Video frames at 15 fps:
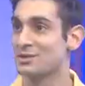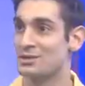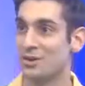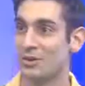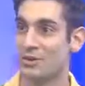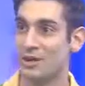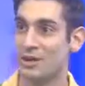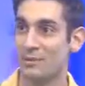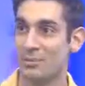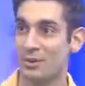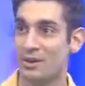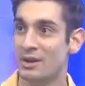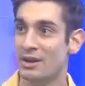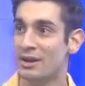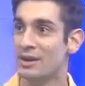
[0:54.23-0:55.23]

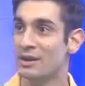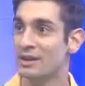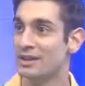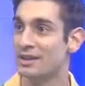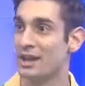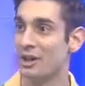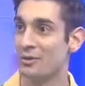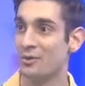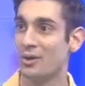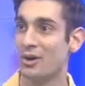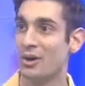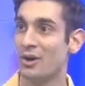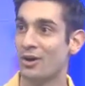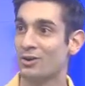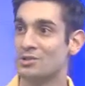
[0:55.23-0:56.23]
goalkeeper,
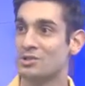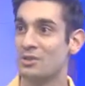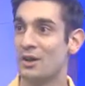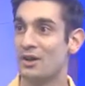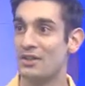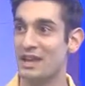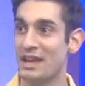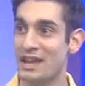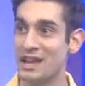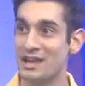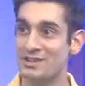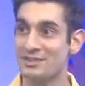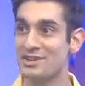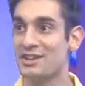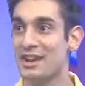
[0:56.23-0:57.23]
Guillermo Ochoa. The
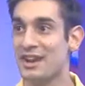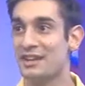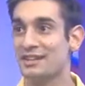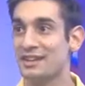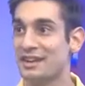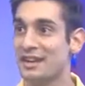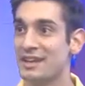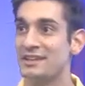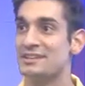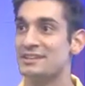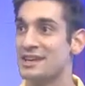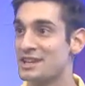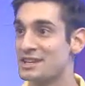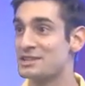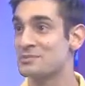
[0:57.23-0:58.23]
internet is
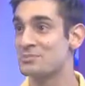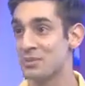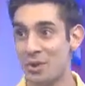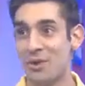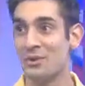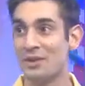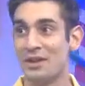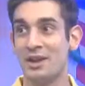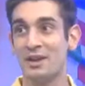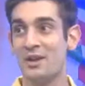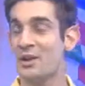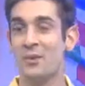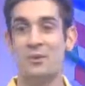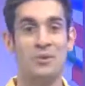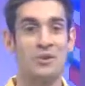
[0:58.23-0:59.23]
exploding
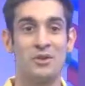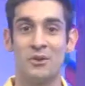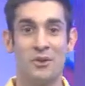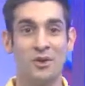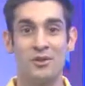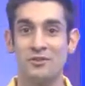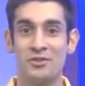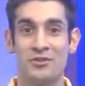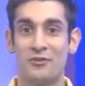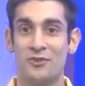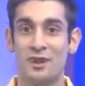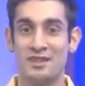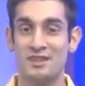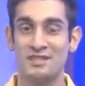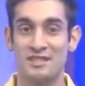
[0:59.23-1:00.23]
with all of the
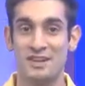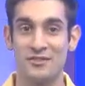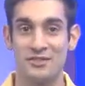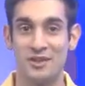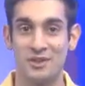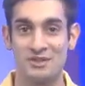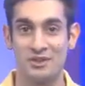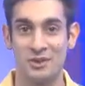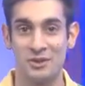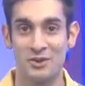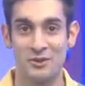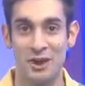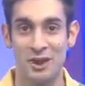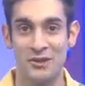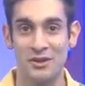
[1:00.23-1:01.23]
funny stuff that's gone
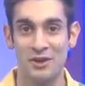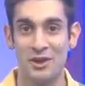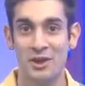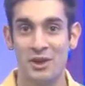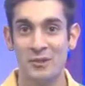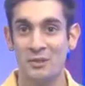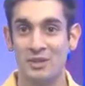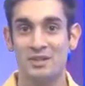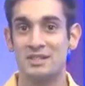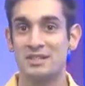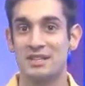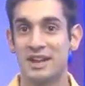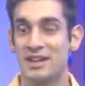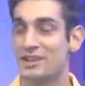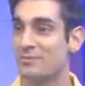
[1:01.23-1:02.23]
around with this
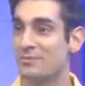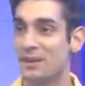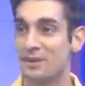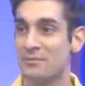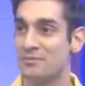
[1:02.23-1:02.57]
guy. They've played